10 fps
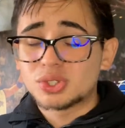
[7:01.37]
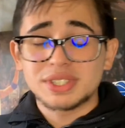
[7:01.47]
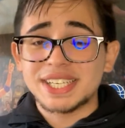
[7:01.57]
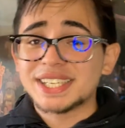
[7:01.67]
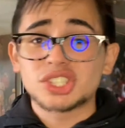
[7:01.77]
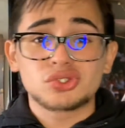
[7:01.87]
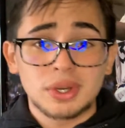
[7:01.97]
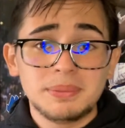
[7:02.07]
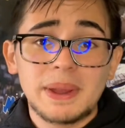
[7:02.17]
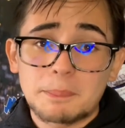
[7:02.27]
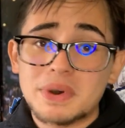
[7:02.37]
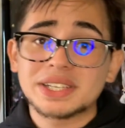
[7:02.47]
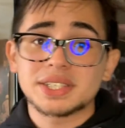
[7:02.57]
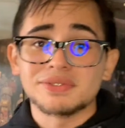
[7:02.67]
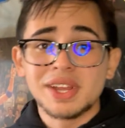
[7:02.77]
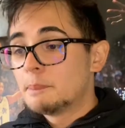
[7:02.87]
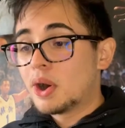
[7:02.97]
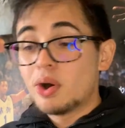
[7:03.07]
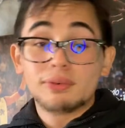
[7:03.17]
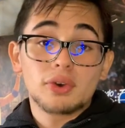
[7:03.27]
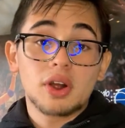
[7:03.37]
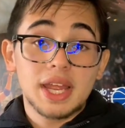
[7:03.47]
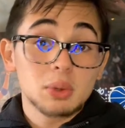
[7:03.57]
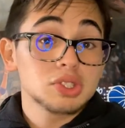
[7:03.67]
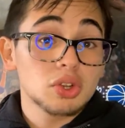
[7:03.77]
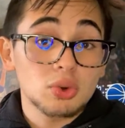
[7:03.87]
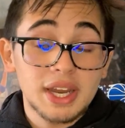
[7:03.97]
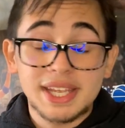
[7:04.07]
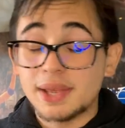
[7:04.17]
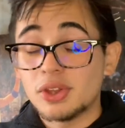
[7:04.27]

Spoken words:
was extremely impressive. But overall, it was a great game.